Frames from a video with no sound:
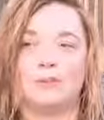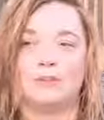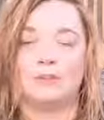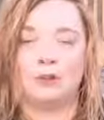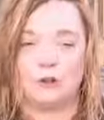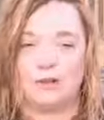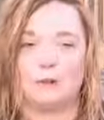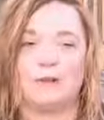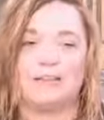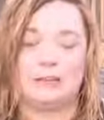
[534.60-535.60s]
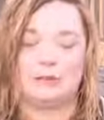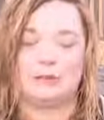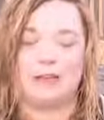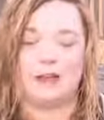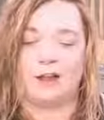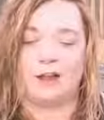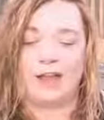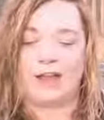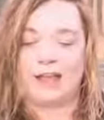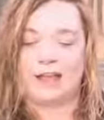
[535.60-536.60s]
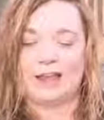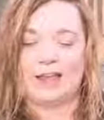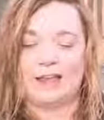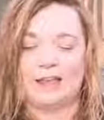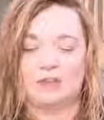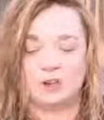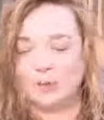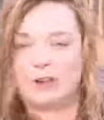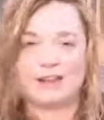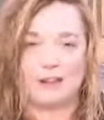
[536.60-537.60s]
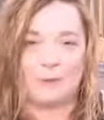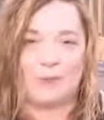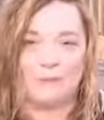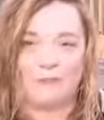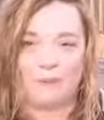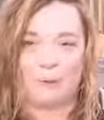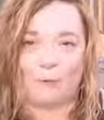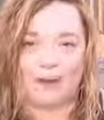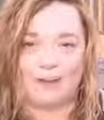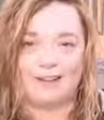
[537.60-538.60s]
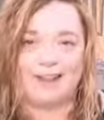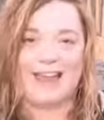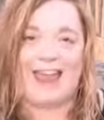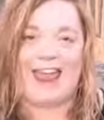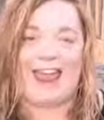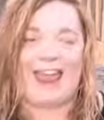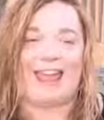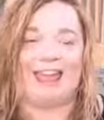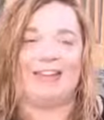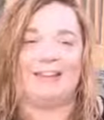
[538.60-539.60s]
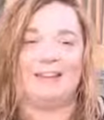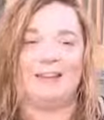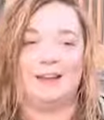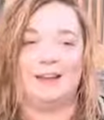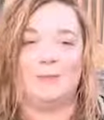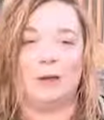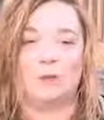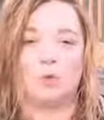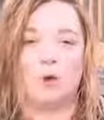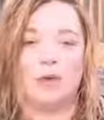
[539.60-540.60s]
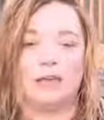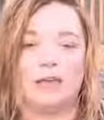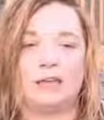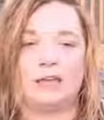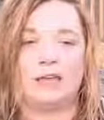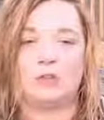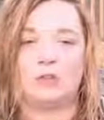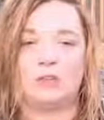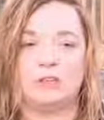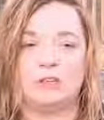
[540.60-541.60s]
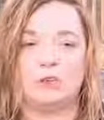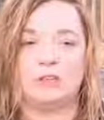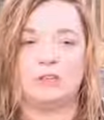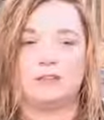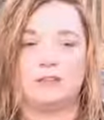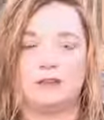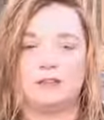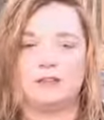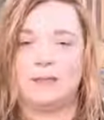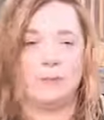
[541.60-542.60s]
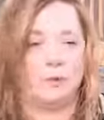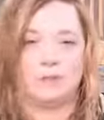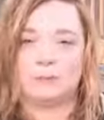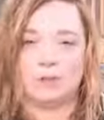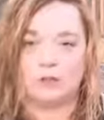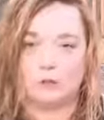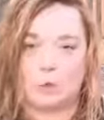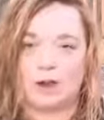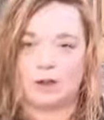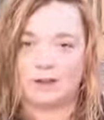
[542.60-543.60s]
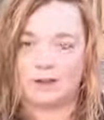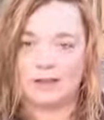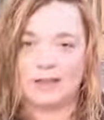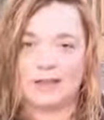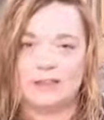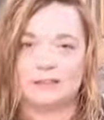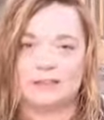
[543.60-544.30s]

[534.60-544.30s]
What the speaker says: learning from a teacher there, and I took a break and I went for a walk. And I was walking actually to this temple in the middle of the water. It is a